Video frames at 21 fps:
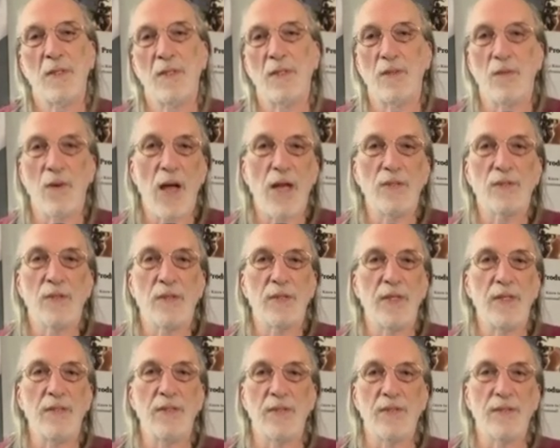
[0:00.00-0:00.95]

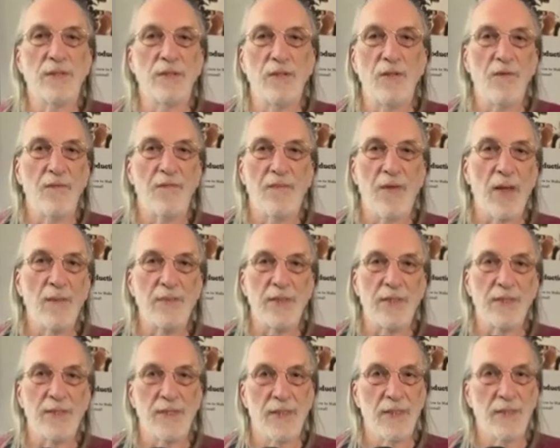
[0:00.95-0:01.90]
Gradually, this new
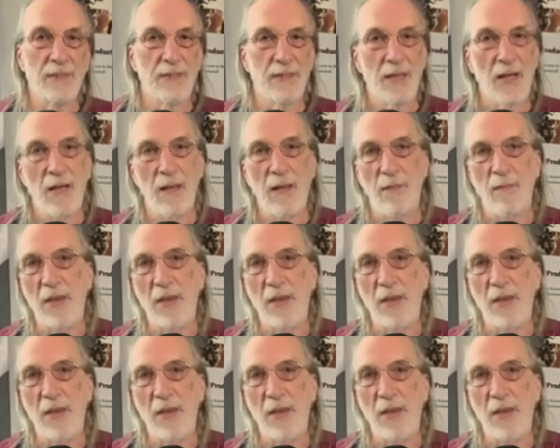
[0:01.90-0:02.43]
family says that I